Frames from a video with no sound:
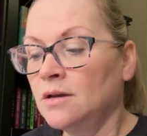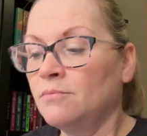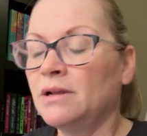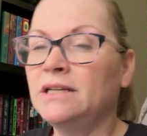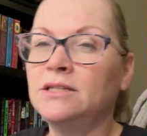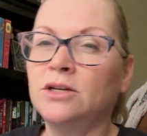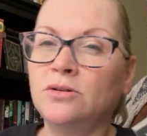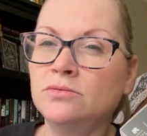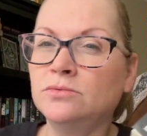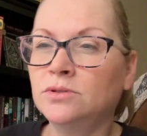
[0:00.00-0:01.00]
But I
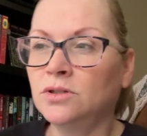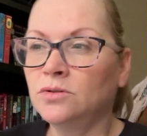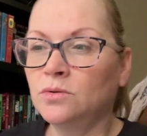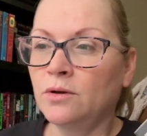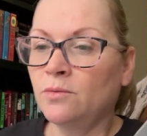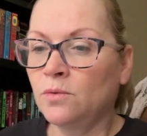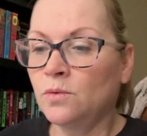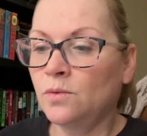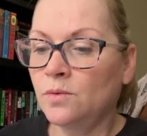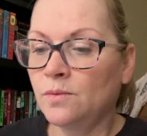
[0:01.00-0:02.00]
don't
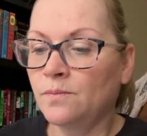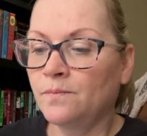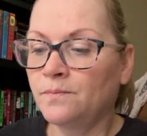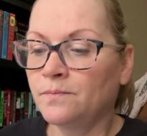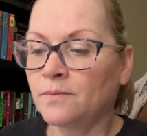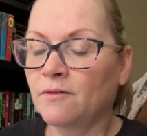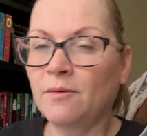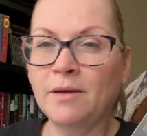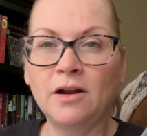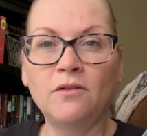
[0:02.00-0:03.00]
know if
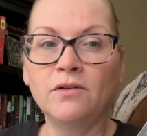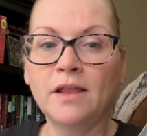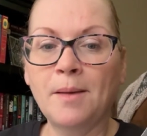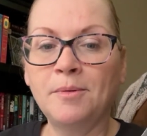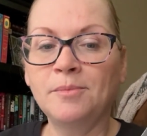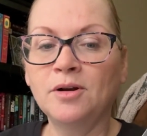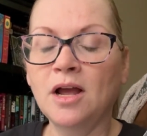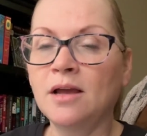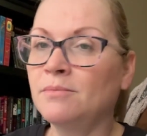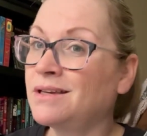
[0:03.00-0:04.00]
I'm going to overlap them or
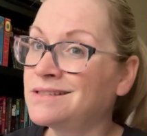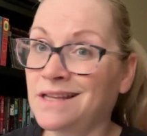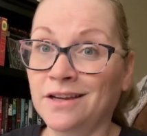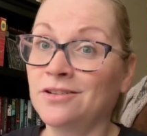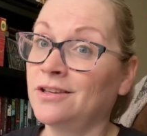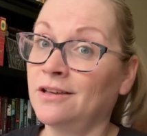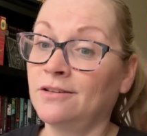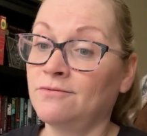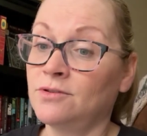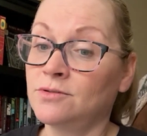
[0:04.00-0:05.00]
not, because that could get
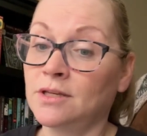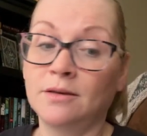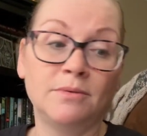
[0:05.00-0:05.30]
confusing.